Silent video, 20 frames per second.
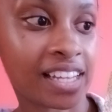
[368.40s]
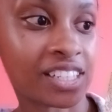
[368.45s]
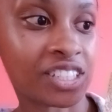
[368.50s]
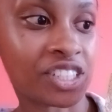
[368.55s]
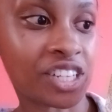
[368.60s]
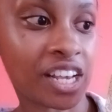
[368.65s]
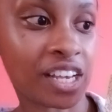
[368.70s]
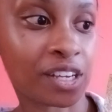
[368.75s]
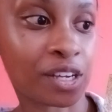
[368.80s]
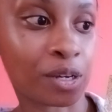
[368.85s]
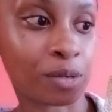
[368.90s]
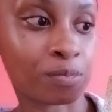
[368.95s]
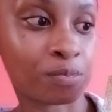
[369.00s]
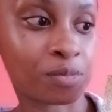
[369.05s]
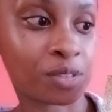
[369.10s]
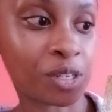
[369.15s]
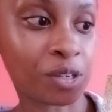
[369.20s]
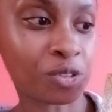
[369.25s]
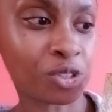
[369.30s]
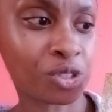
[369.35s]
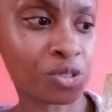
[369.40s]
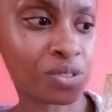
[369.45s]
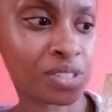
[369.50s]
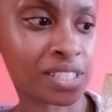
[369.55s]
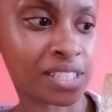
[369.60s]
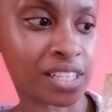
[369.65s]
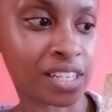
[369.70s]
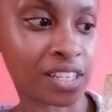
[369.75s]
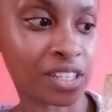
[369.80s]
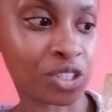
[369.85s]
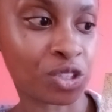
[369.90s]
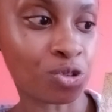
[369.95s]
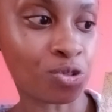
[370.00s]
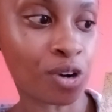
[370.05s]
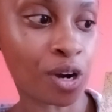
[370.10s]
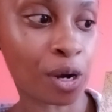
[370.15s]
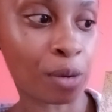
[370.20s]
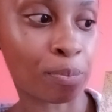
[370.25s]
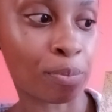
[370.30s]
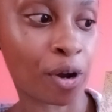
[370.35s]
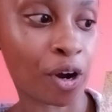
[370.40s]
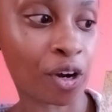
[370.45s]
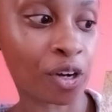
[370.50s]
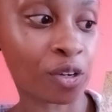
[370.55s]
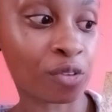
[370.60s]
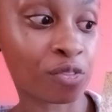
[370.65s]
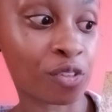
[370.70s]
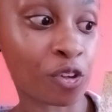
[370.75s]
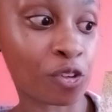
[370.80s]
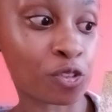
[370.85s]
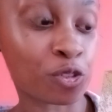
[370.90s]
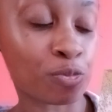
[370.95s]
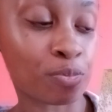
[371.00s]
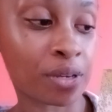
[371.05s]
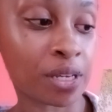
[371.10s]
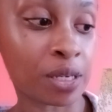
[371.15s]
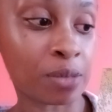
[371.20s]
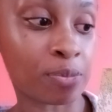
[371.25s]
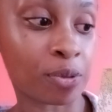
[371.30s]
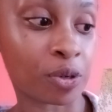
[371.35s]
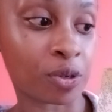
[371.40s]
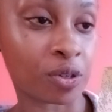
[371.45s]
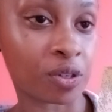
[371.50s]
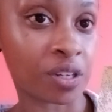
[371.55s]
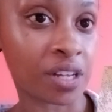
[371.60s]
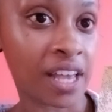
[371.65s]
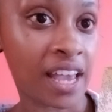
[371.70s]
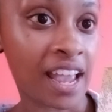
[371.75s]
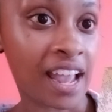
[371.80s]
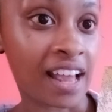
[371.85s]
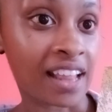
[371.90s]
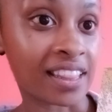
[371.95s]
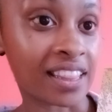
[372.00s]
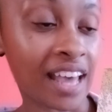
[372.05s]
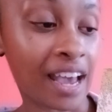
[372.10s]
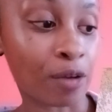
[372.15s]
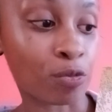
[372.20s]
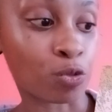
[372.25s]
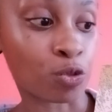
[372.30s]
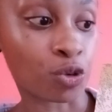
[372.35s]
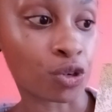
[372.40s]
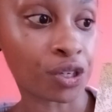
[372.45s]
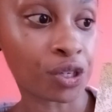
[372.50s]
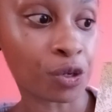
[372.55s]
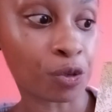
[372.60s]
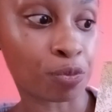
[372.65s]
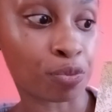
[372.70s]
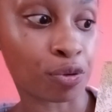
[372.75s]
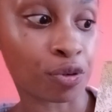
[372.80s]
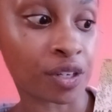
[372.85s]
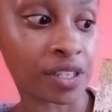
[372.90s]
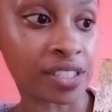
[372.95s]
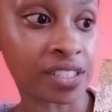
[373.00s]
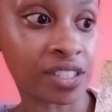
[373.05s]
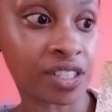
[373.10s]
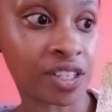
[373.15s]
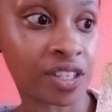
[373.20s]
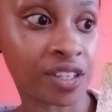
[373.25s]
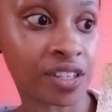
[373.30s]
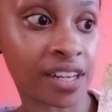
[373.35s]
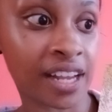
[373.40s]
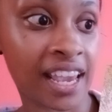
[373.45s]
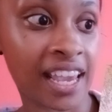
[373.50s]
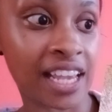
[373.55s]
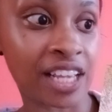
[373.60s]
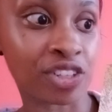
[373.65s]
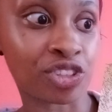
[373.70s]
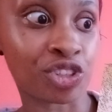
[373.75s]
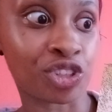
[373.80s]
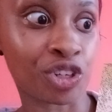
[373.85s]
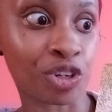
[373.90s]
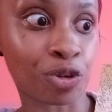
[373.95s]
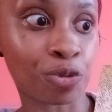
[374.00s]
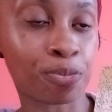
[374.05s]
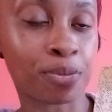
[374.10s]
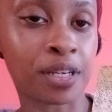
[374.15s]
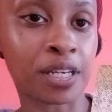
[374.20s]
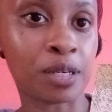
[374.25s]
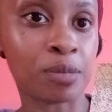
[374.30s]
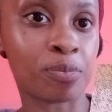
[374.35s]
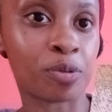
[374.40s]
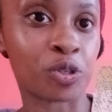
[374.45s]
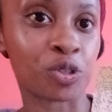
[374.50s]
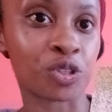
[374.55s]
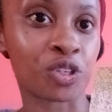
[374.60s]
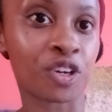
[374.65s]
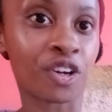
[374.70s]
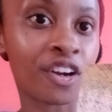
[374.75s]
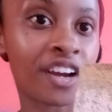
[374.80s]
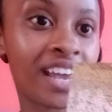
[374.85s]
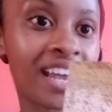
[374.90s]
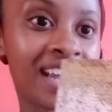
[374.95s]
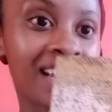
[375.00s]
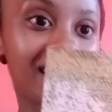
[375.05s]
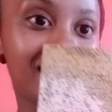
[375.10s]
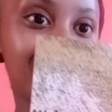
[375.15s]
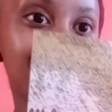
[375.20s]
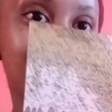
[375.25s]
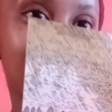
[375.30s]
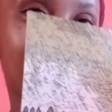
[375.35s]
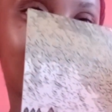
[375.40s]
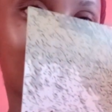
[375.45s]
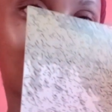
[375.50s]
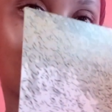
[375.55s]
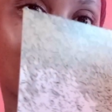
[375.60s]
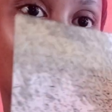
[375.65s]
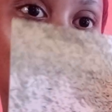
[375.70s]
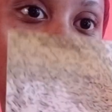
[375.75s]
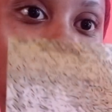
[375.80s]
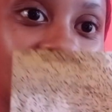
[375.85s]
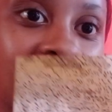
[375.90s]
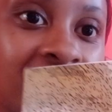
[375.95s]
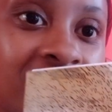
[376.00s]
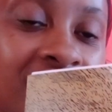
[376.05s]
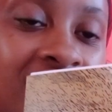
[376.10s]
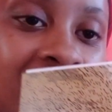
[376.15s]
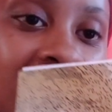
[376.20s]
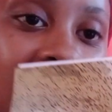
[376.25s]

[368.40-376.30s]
Jacob, don't you see? You are a part of those people. That royal priesthood is your people, your ancestors.